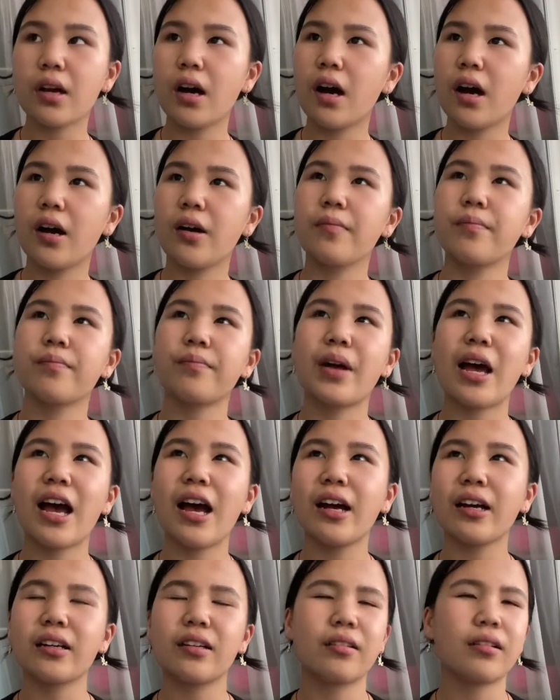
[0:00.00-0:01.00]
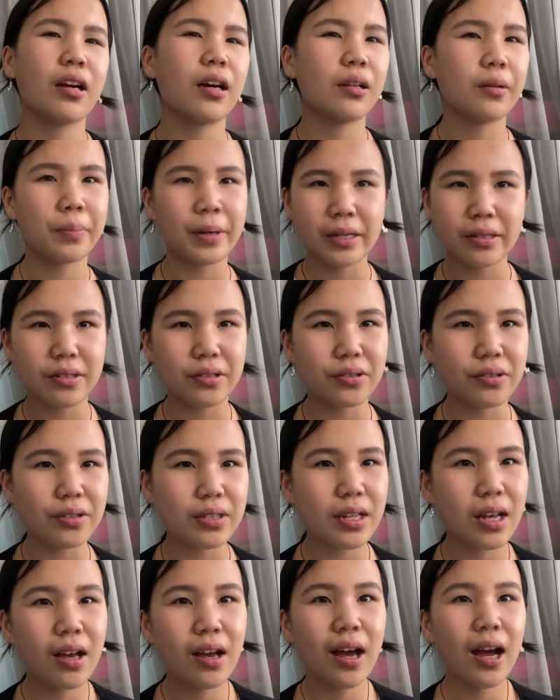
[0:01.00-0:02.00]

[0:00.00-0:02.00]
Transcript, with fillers: um pack color pencils